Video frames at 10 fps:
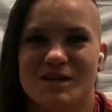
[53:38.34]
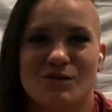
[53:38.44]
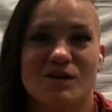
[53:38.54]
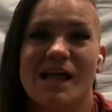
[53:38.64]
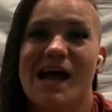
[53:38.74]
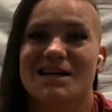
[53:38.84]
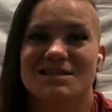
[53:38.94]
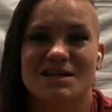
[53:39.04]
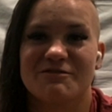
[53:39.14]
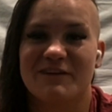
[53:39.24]
then
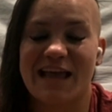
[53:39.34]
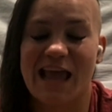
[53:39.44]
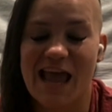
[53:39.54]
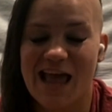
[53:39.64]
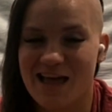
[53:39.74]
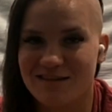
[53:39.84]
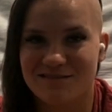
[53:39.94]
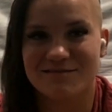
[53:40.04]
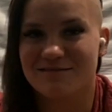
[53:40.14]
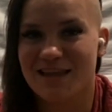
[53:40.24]
relaxing if I
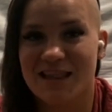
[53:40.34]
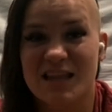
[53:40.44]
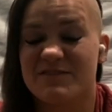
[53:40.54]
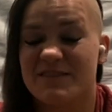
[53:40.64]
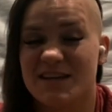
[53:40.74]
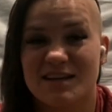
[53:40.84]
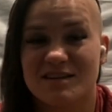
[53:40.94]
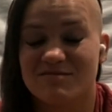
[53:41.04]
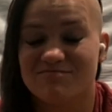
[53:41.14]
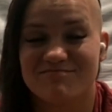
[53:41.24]
can, and
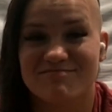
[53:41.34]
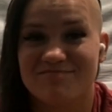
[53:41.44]
lifting.